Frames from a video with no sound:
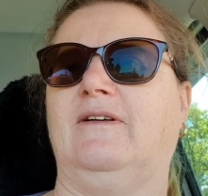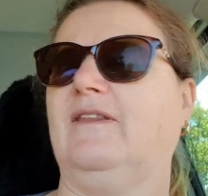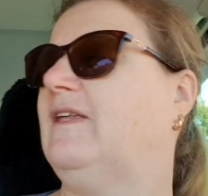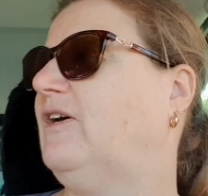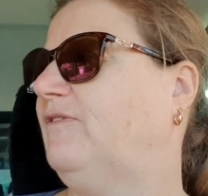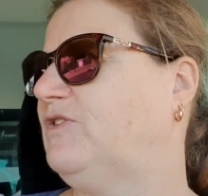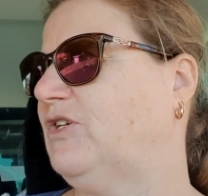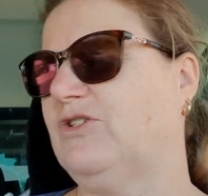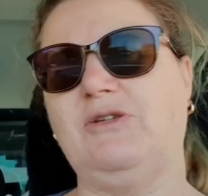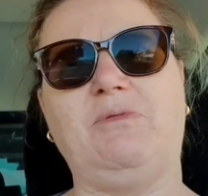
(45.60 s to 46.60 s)
I think I've
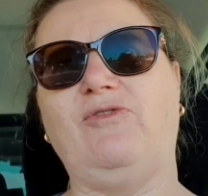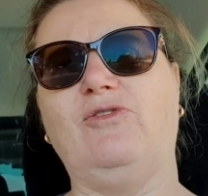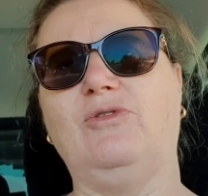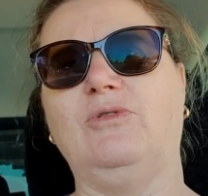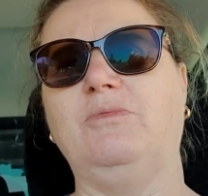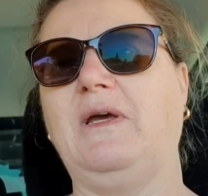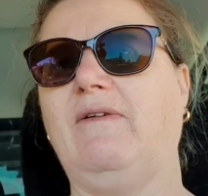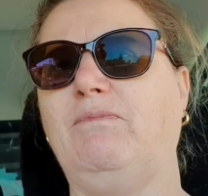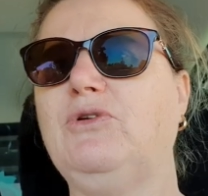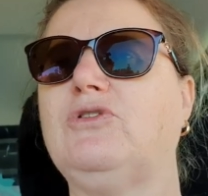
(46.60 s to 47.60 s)
told you before, we
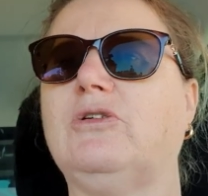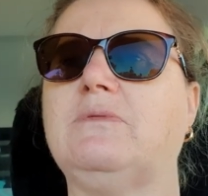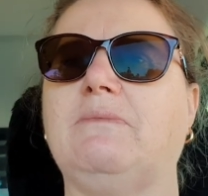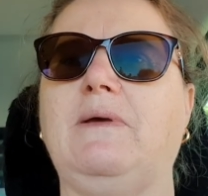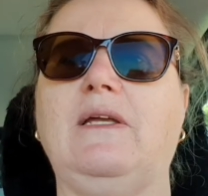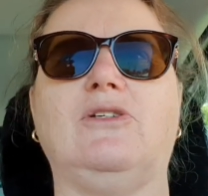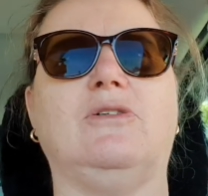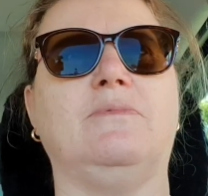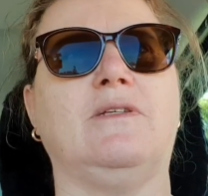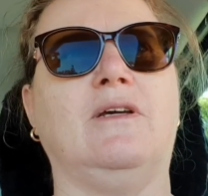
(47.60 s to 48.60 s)
have blue jobs and pink
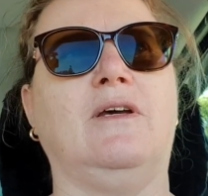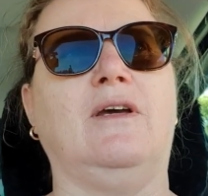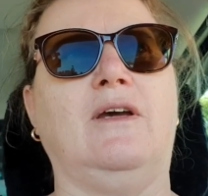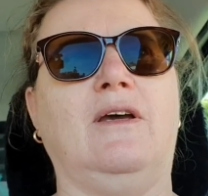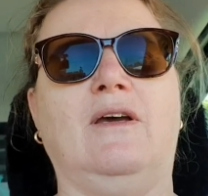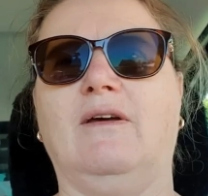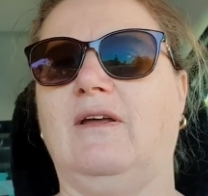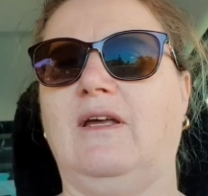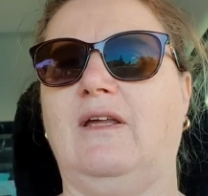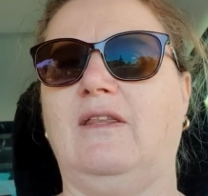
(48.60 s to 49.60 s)
jobs.
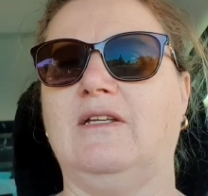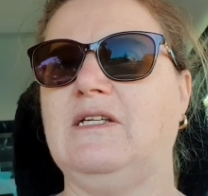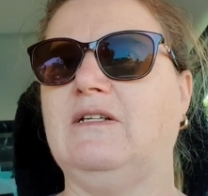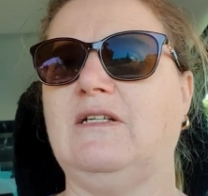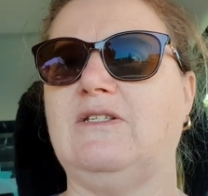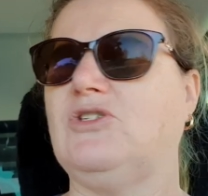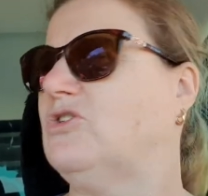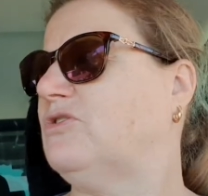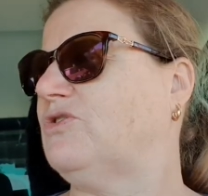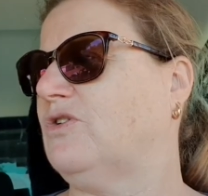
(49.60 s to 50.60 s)
And the deal is
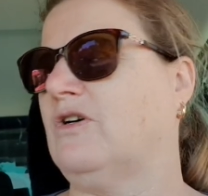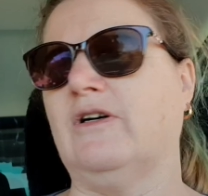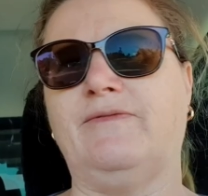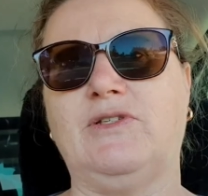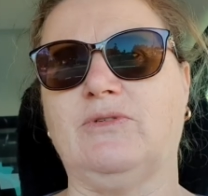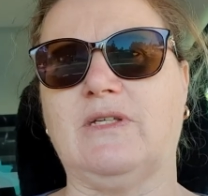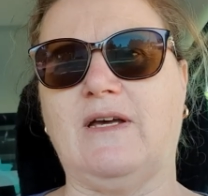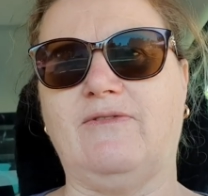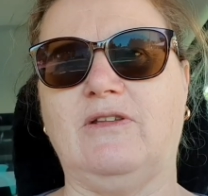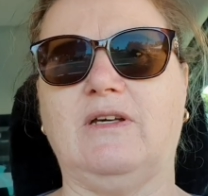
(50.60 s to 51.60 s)
John drives, looks
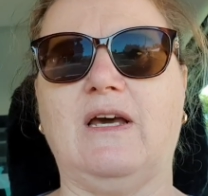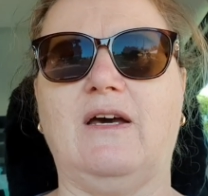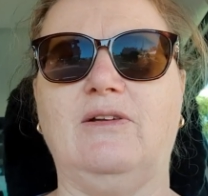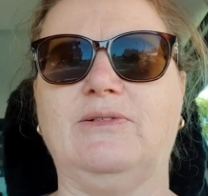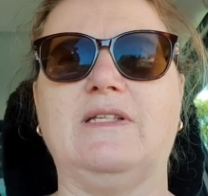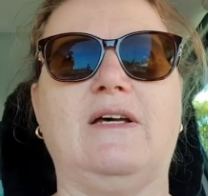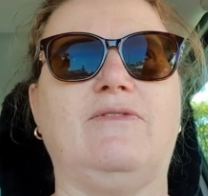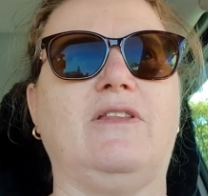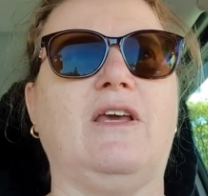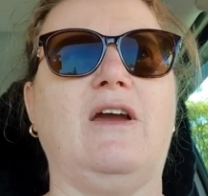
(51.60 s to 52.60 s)
after the car, looks
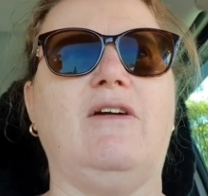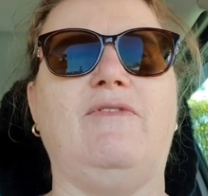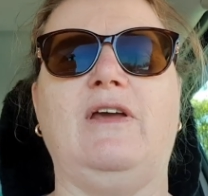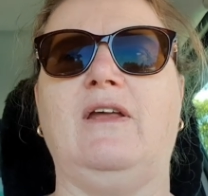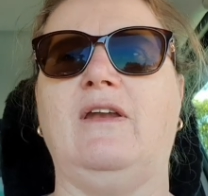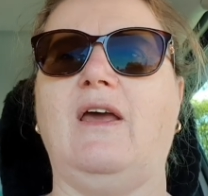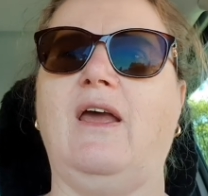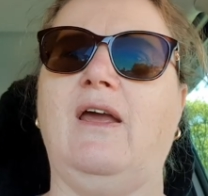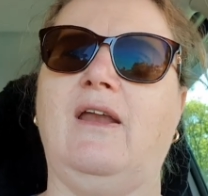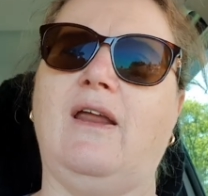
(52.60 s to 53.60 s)
after the caravan,
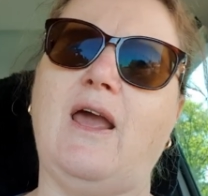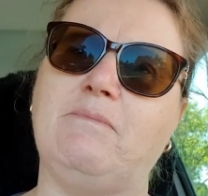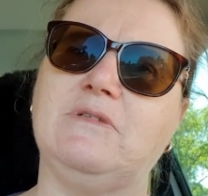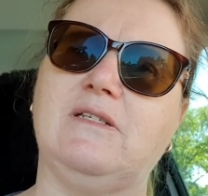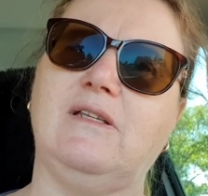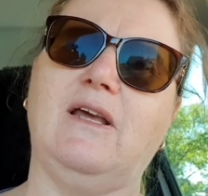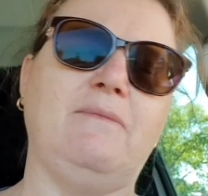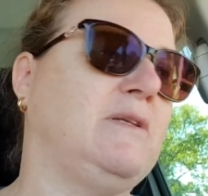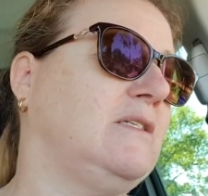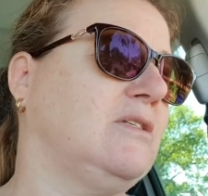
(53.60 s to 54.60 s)
and
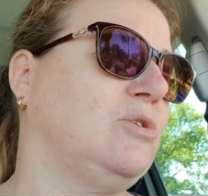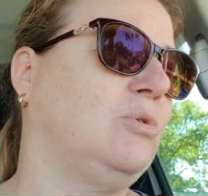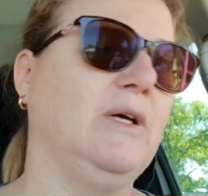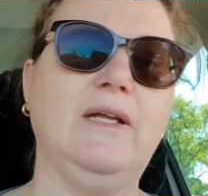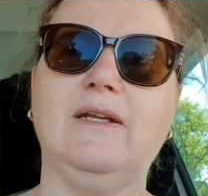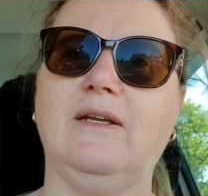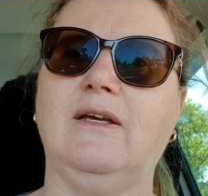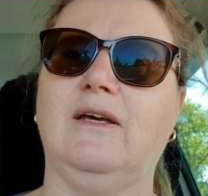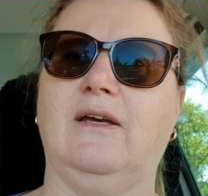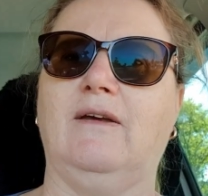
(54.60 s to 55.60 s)
empties the toilet.
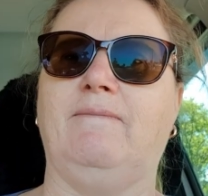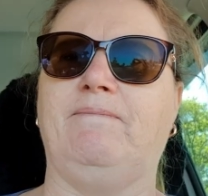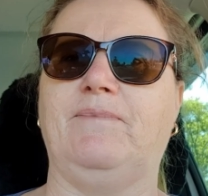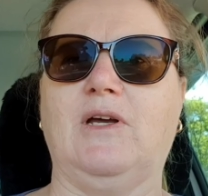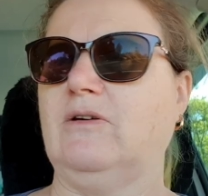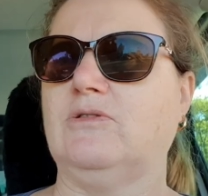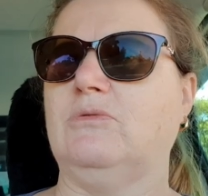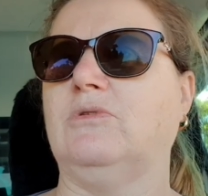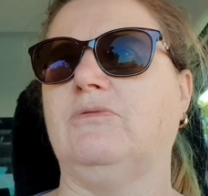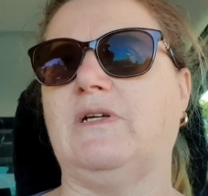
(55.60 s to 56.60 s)
I'll
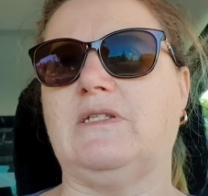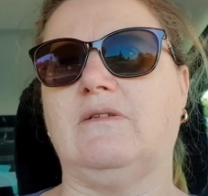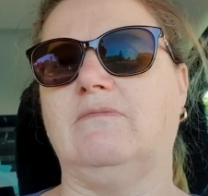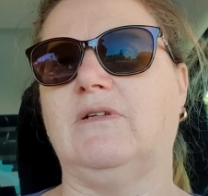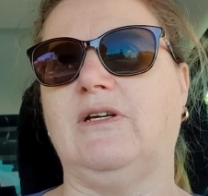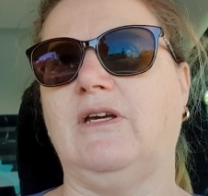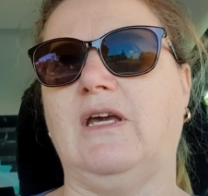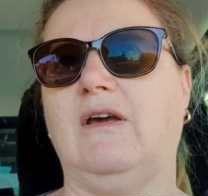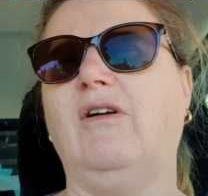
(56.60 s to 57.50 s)
do all the rest, I don't care.